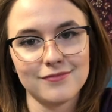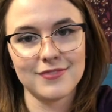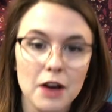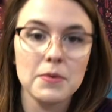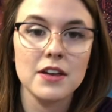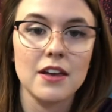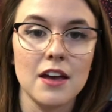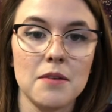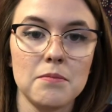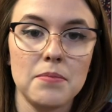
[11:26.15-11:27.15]
How many
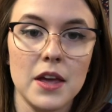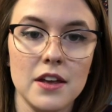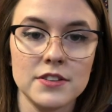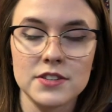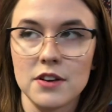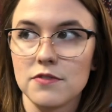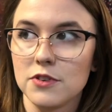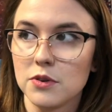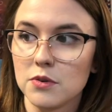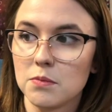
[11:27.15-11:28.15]
campaigns have
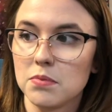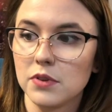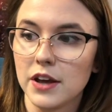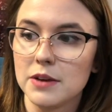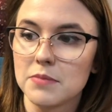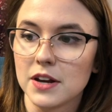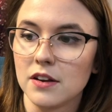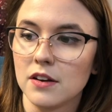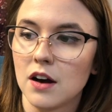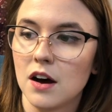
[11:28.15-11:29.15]
you been
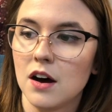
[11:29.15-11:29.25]
in?